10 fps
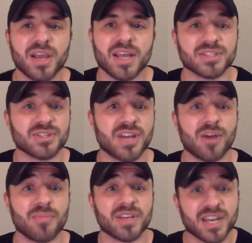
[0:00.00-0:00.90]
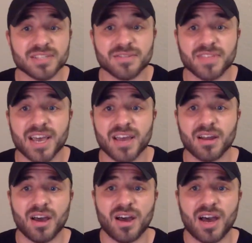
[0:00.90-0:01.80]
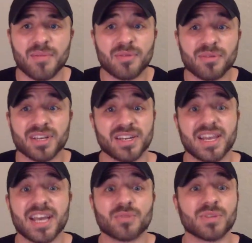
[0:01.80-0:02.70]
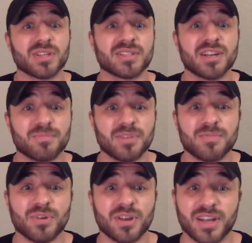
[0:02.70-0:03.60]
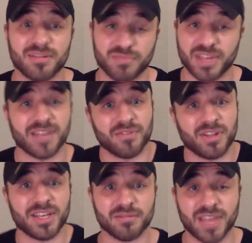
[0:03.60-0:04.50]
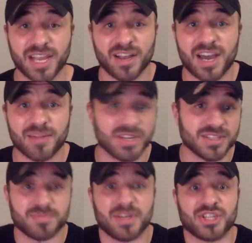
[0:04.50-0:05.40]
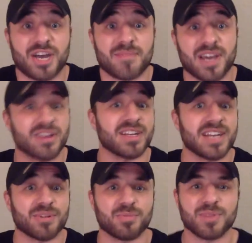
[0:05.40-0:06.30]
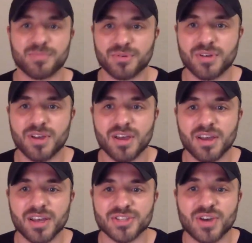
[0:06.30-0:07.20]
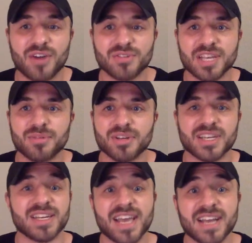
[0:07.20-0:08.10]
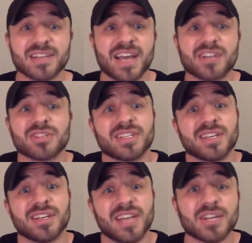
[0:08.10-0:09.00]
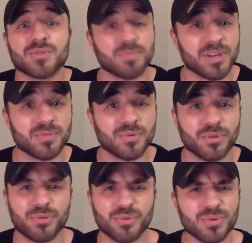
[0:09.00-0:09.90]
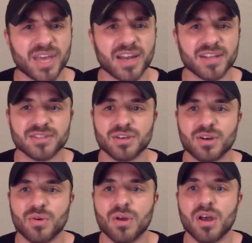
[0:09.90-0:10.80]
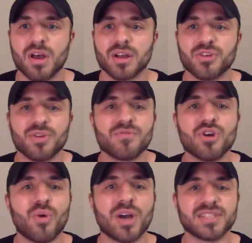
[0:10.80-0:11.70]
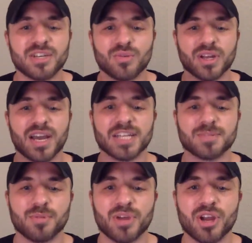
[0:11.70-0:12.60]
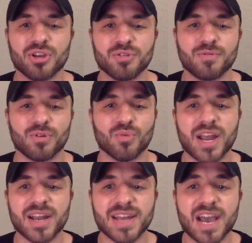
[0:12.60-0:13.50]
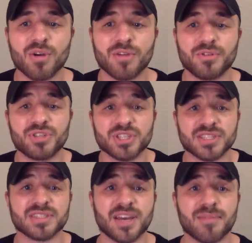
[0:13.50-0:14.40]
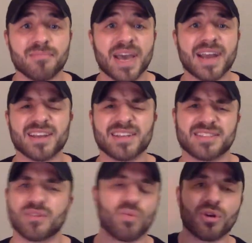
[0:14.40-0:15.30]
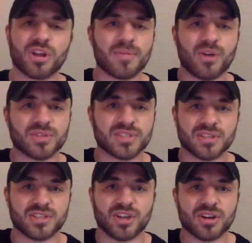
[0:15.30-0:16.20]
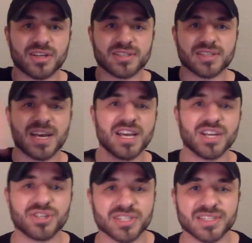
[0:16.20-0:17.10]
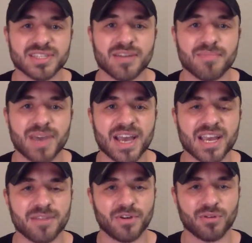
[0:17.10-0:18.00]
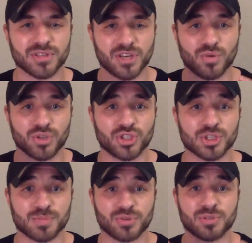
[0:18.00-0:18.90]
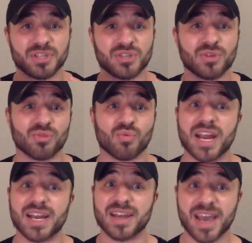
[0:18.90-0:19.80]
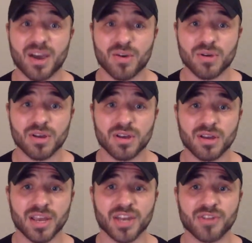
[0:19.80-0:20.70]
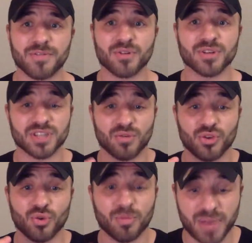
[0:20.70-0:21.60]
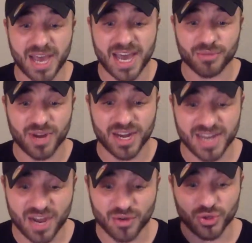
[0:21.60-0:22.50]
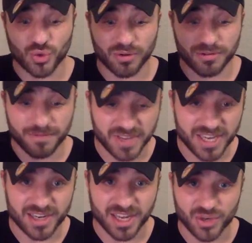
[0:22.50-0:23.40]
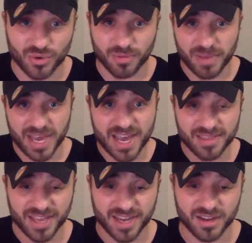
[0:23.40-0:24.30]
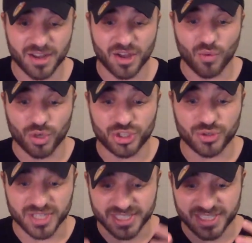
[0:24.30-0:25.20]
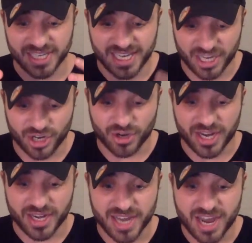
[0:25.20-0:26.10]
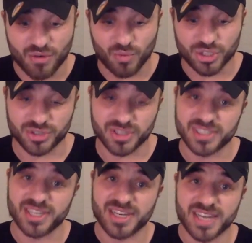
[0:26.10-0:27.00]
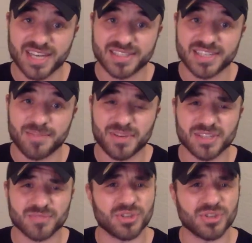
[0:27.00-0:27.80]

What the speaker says: And so now, because of that, I'm able to connect with a ton of people, and thankfully, thank God, because it's my job now to connect with people. And so I was able to actually connect with people through that. And so you have no idea what God's preparing you for right now. If you just step back, instead of worrying about what's in the darkness, you just step back and focus on what you're supposed to be doing right now. And you focus on your path right now, your feet and your path, like what you can see here and now, what you can see the next step is.